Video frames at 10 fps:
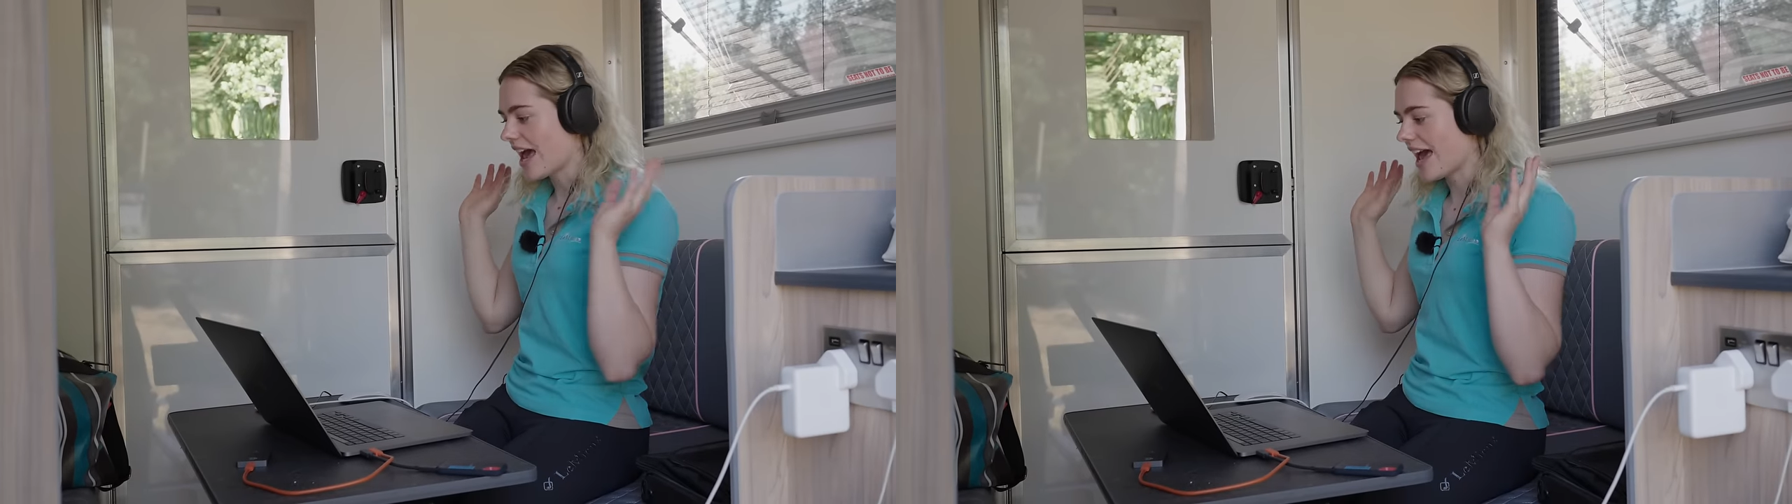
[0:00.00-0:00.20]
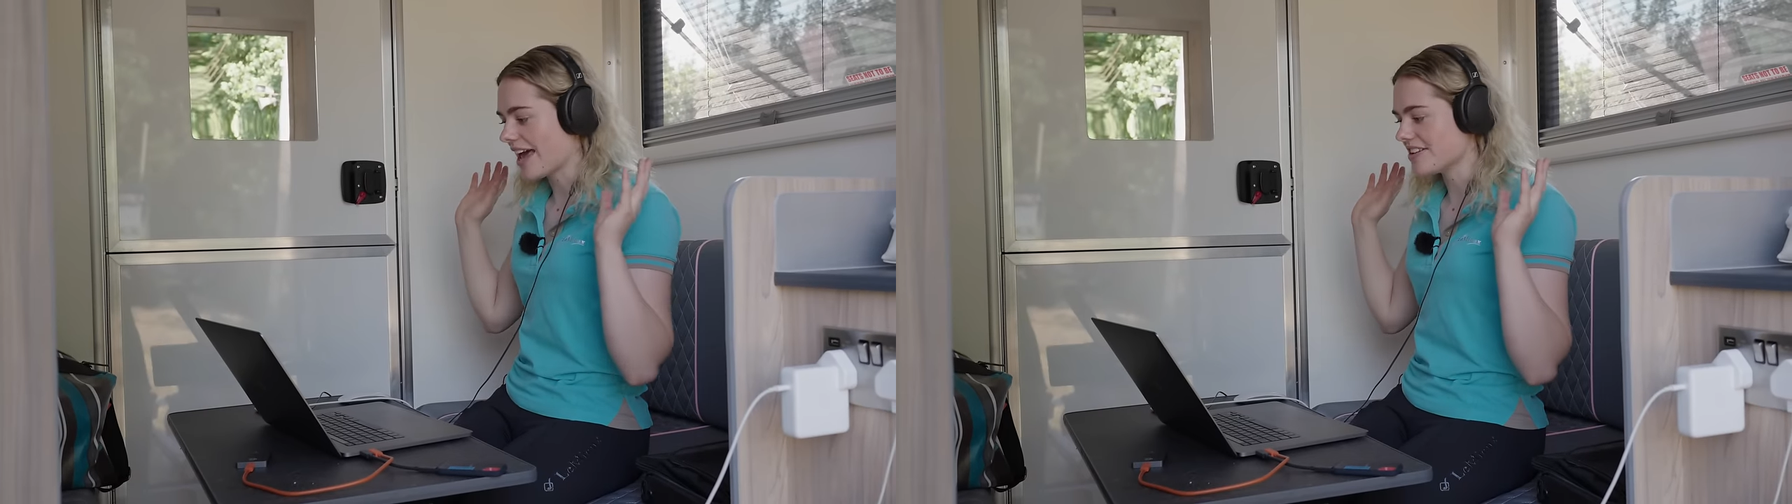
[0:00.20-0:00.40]

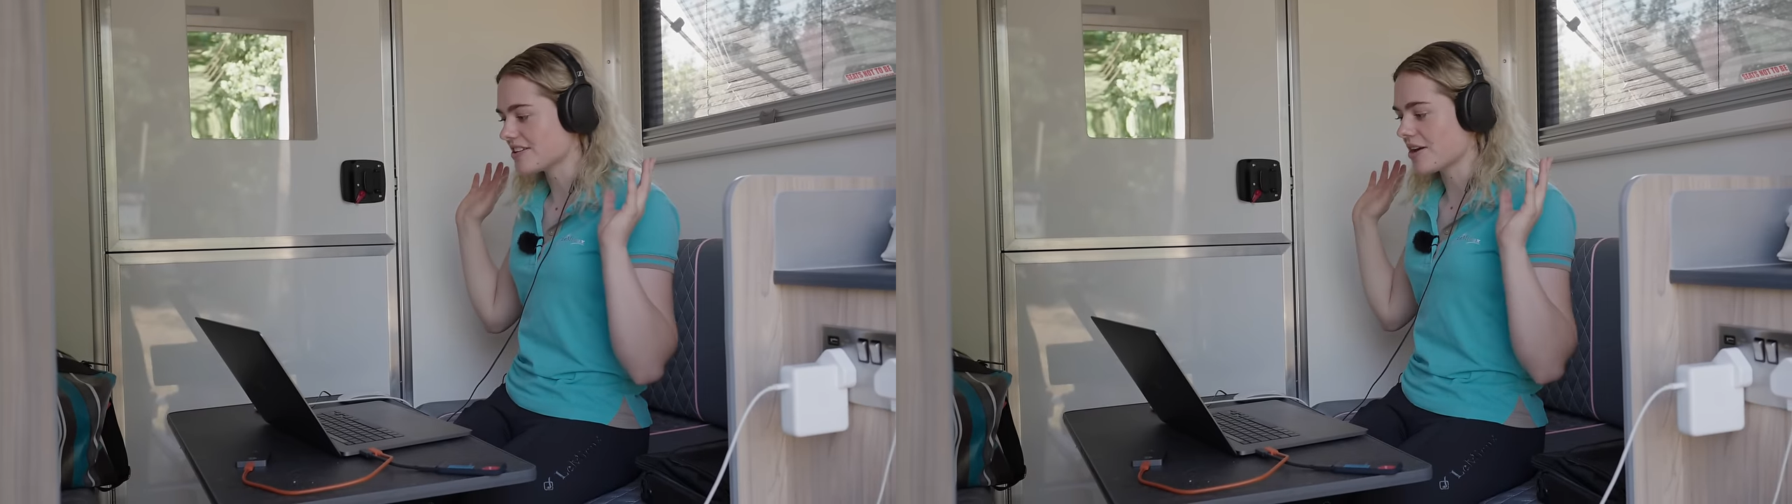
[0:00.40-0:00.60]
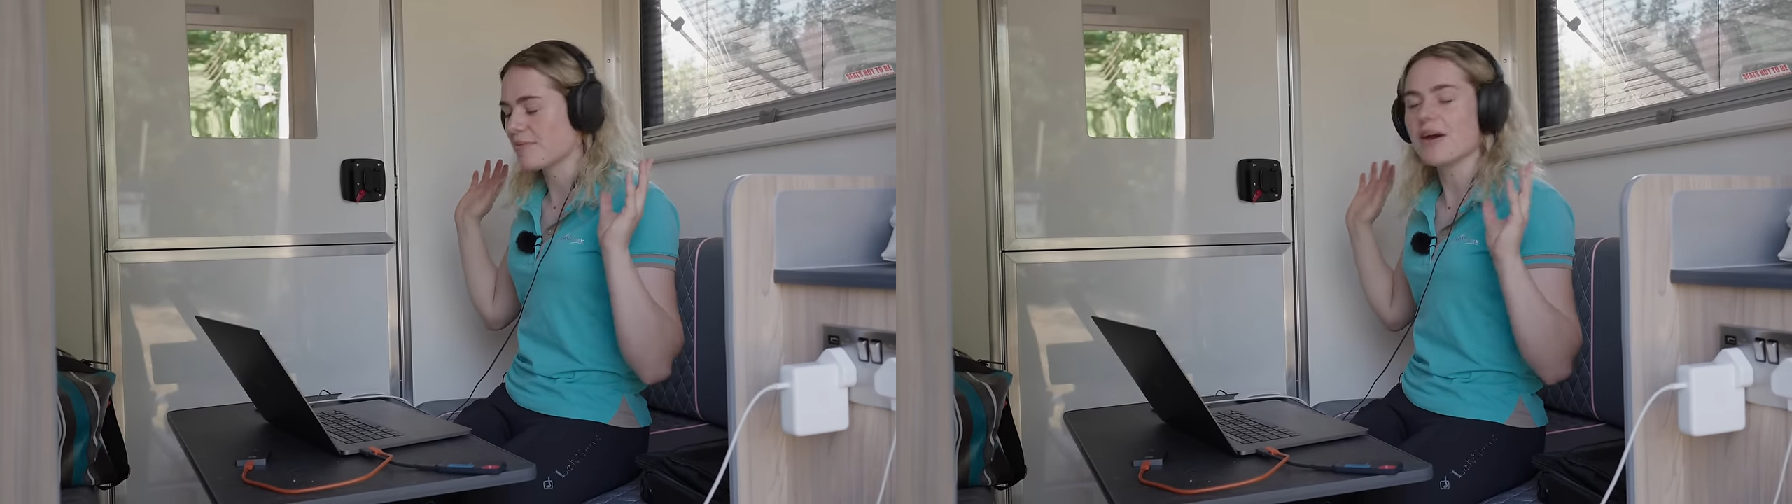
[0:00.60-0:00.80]
and
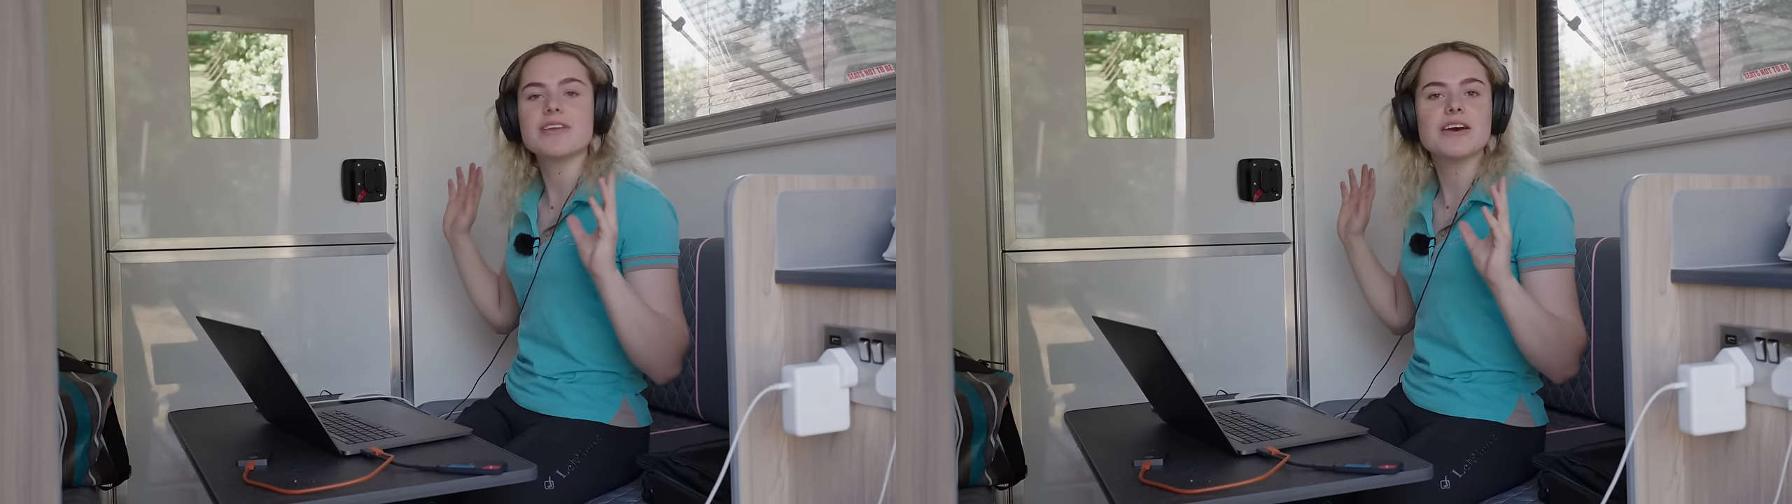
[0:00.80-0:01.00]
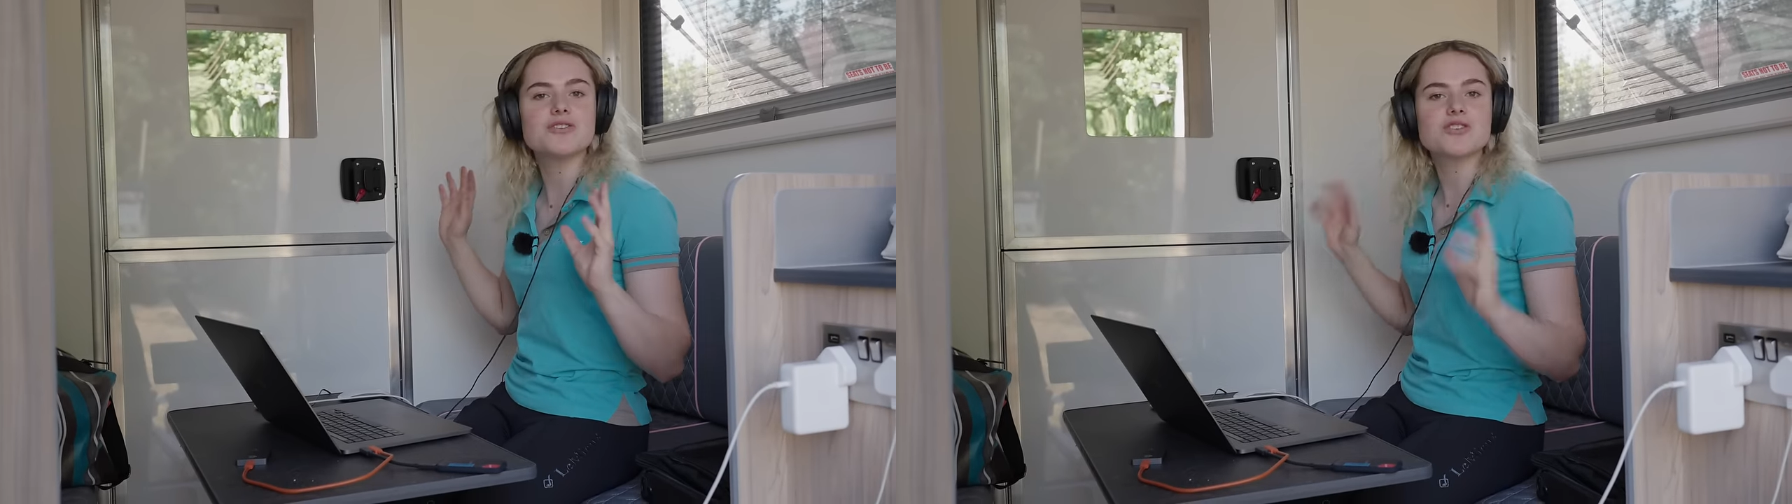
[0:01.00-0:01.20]
I've now